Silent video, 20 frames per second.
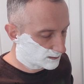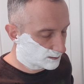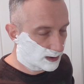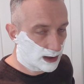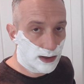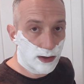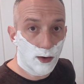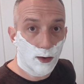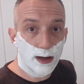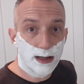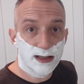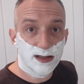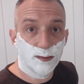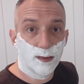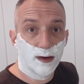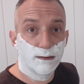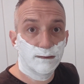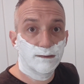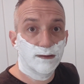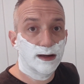of my knot into
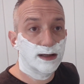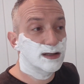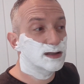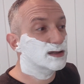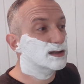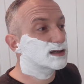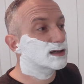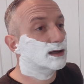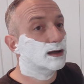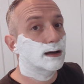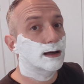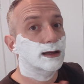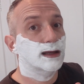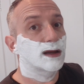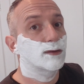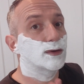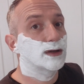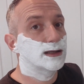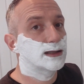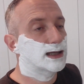my face just to kind of
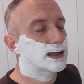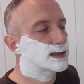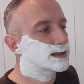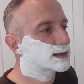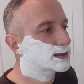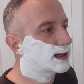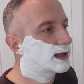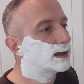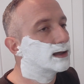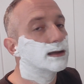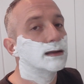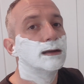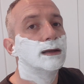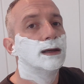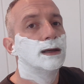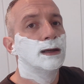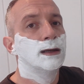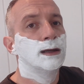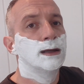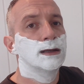get rid of dead skin and
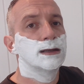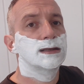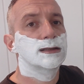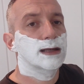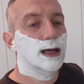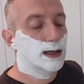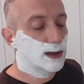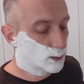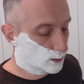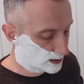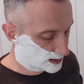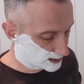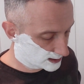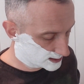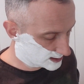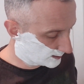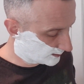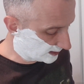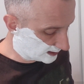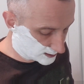stand the
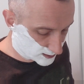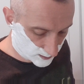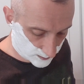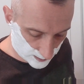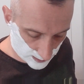whiskers up a little